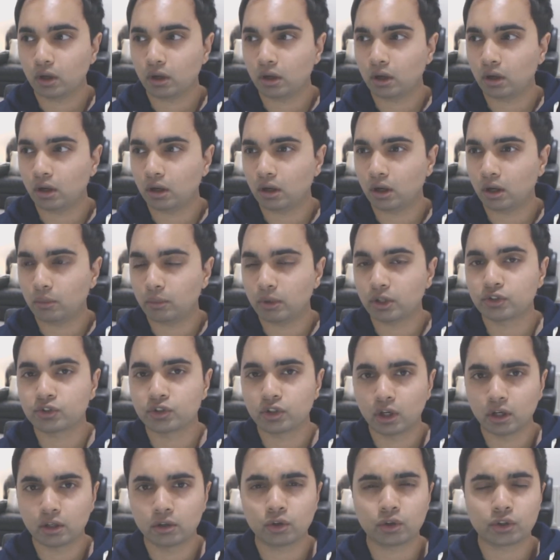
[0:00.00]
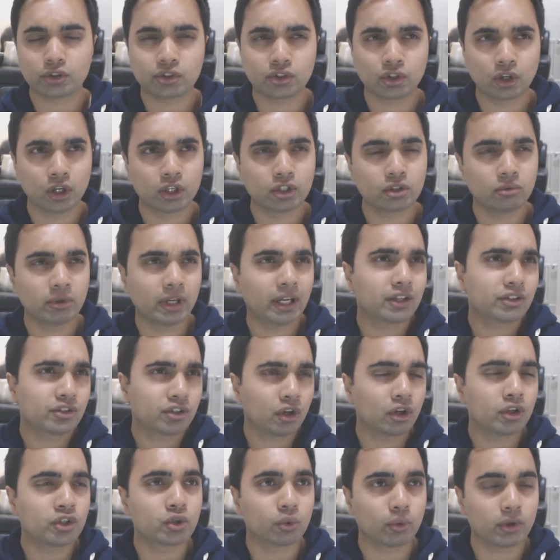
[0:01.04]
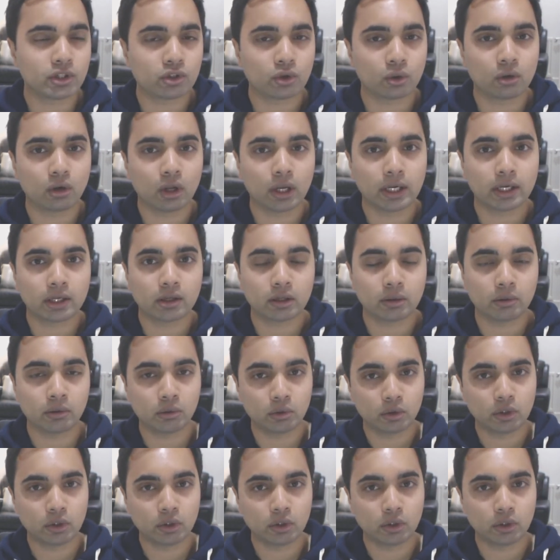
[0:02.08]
um, sur not sur yeah surgeries or like